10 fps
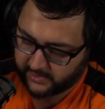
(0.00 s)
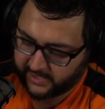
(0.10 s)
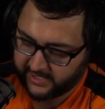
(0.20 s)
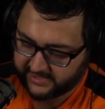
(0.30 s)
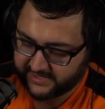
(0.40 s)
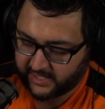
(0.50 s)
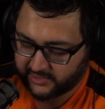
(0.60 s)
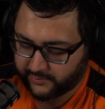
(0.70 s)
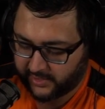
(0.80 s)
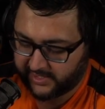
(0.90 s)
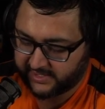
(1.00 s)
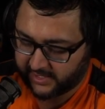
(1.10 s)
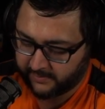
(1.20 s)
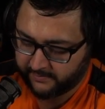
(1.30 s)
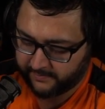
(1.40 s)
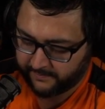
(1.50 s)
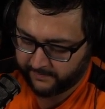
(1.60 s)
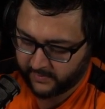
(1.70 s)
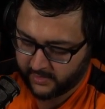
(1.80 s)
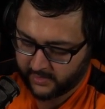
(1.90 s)
And it sounds really dumb
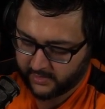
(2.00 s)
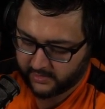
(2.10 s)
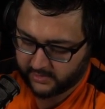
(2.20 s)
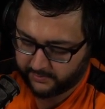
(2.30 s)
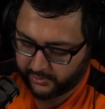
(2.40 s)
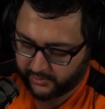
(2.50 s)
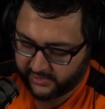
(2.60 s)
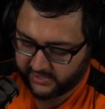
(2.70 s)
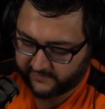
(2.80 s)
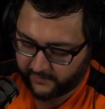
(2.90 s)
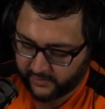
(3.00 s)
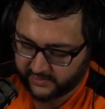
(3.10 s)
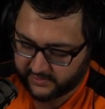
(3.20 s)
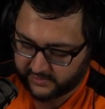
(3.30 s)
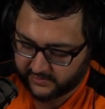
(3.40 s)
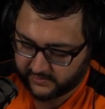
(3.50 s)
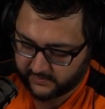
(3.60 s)
to pull these forts